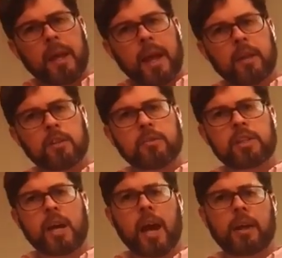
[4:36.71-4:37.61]
angle of
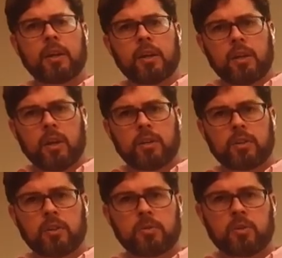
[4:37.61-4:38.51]
attack on the
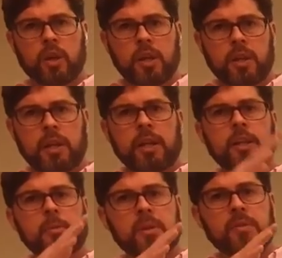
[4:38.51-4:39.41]
substrate, and you get a
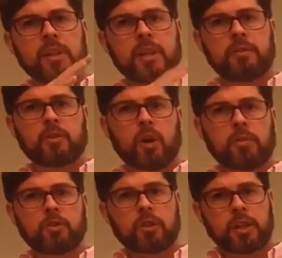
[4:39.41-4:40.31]
little bit of a lift
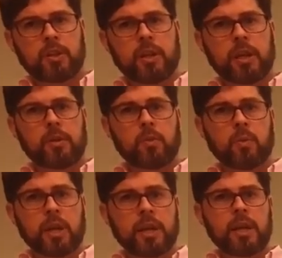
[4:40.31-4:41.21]
off, just like you get in a
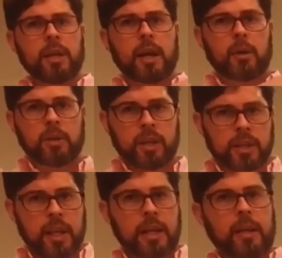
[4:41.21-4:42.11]
wing. And when you
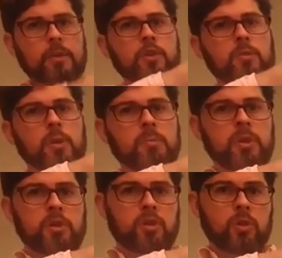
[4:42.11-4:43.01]
get that nanotube up
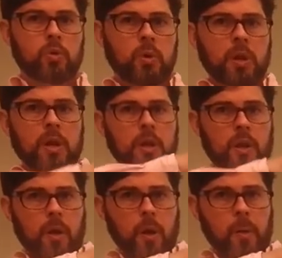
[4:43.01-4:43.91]
into
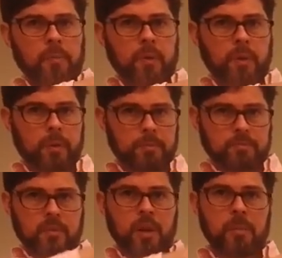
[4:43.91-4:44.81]

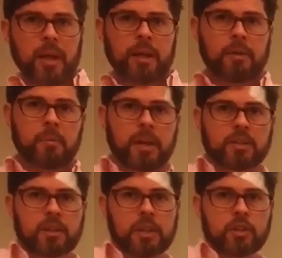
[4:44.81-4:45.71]
the lamella, it
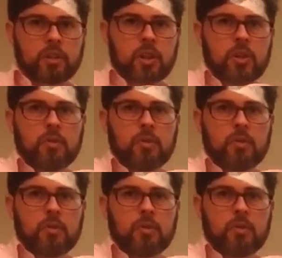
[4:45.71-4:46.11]
basically just